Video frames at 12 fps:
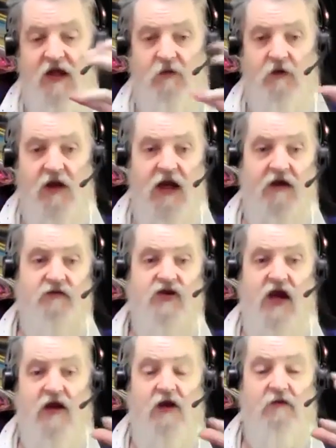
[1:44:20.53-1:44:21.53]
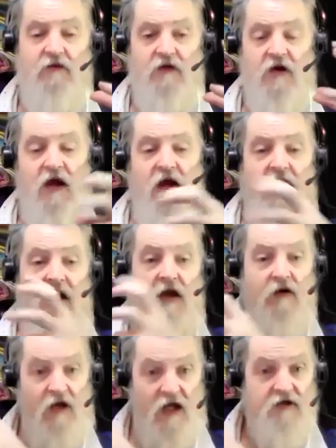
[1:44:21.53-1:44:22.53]
that. We can have shadows. Now
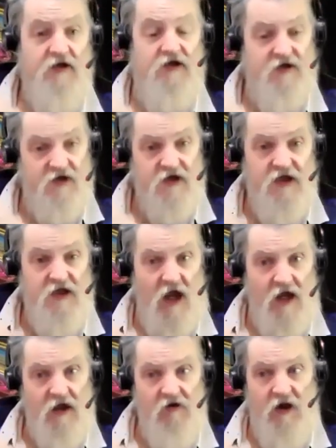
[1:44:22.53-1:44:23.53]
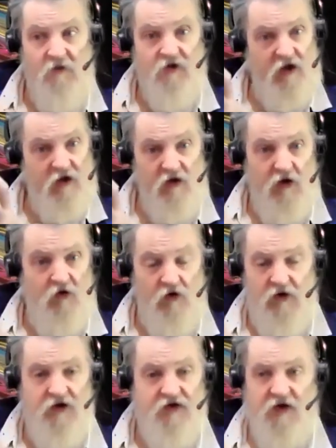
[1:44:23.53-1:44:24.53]
you can actually see diagrams. You can go
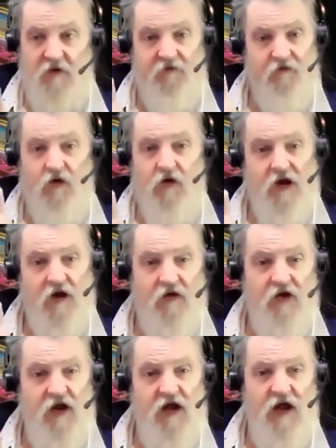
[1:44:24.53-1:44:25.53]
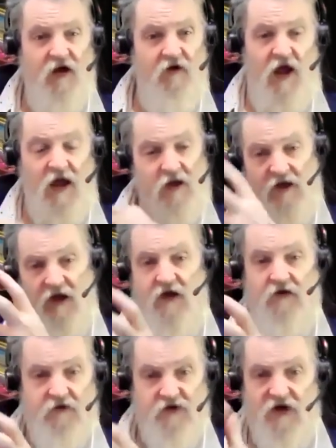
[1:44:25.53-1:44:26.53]
look this up, 4D, 3D reality, and
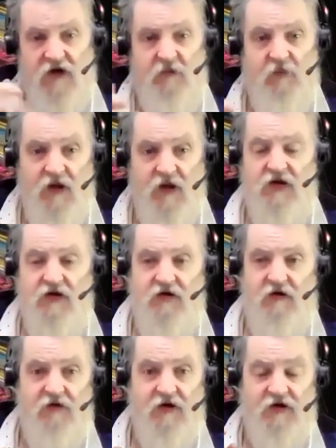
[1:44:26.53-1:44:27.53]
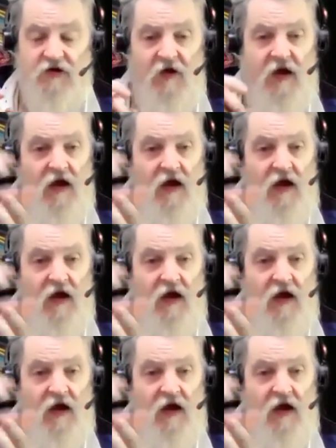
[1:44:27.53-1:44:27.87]
you'll see pictures of this.